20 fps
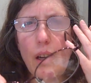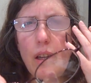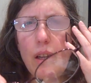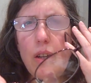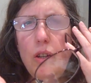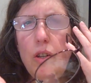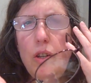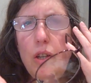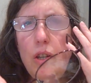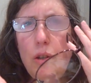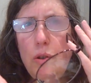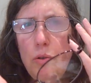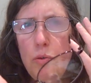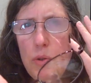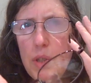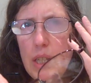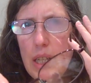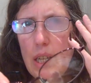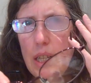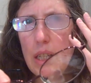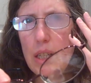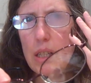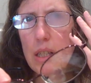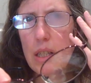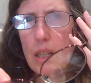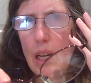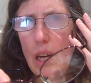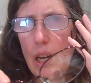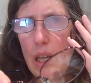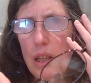can use
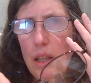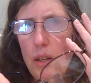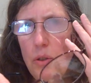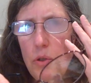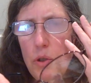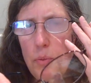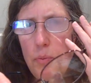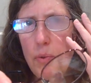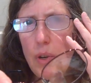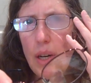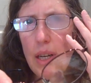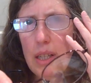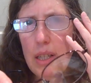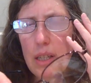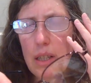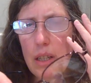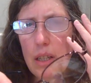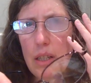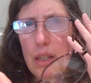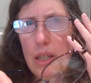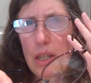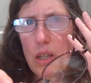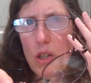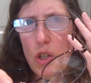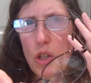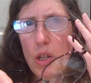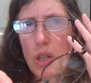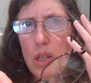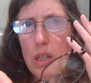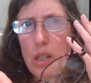it in those brighter
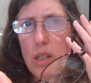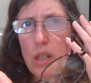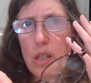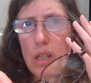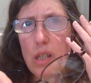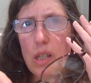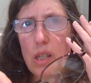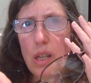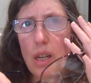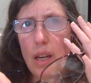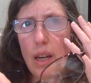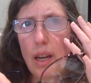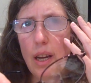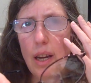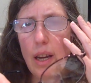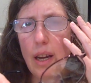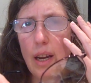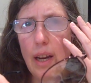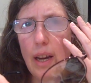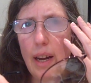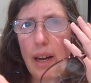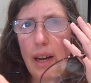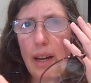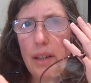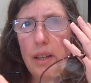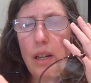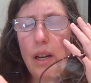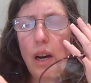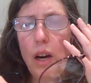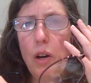conditions
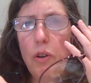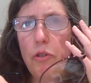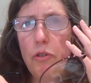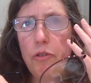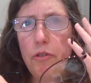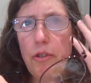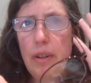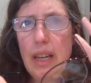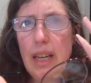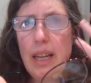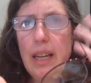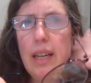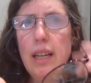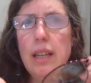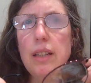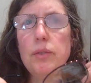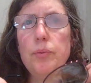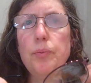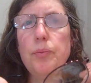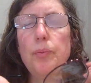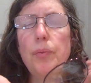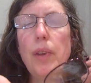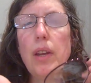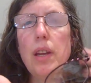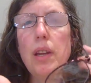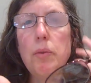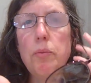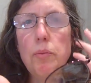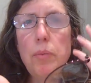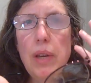and hopefully
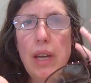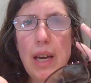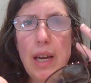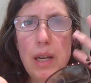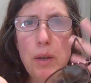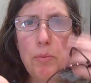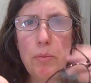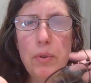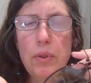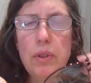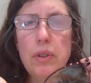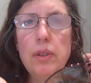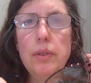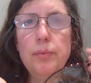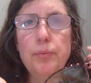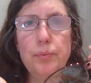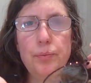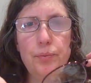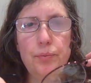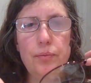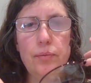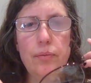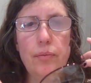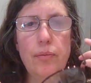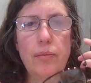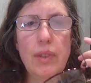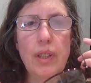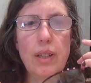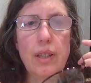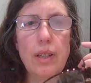be able
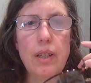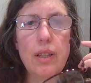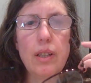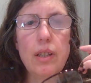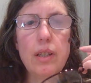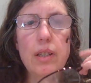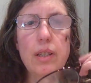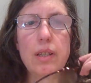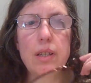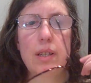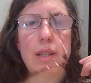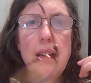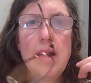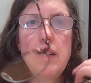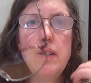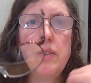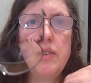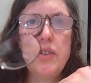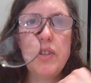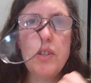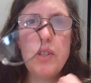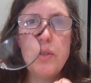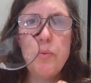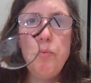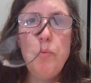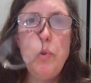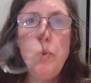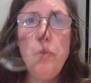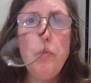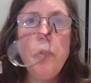to then just
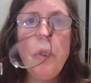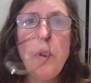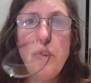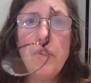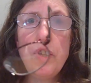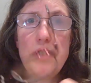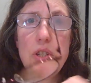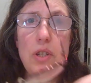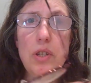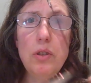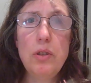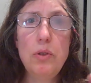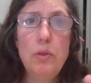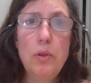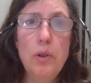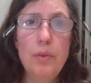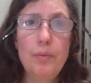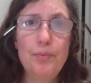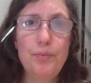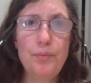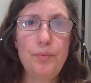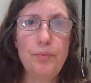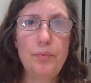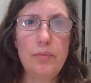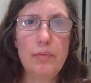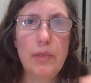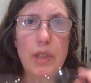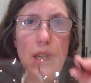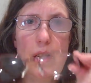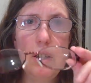move on to
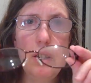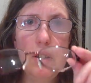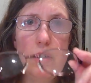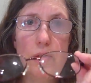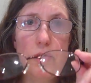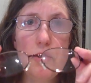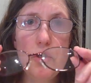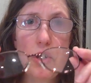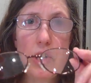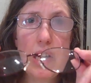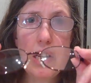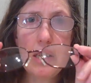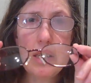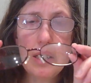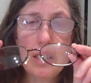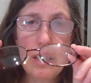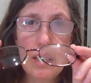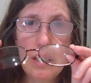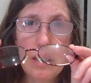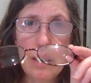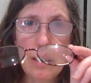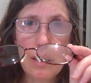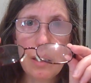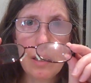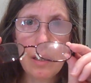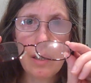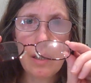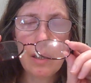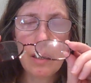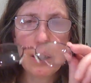non-shaded
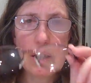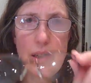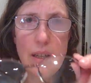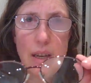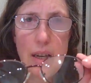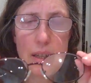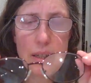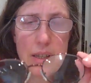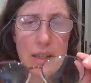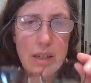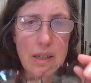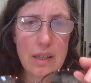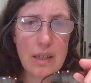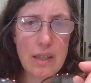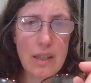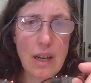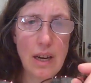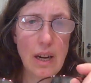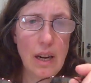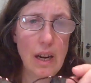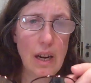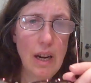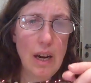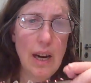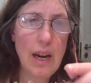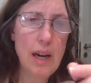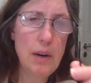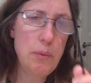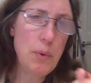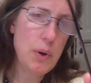glasses.
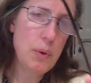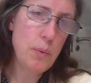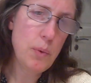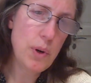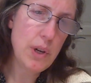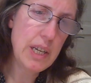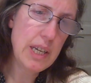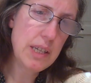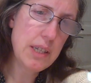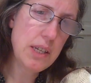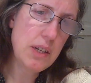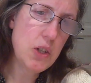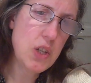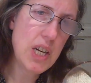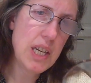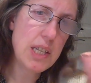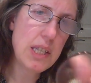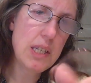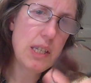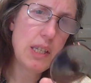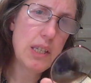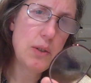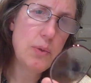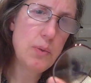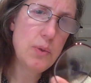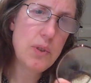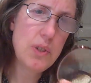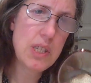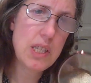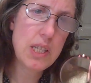And what he suggested
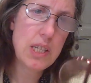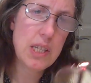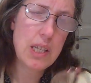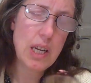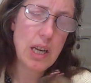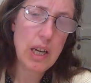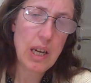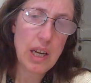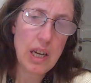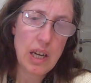was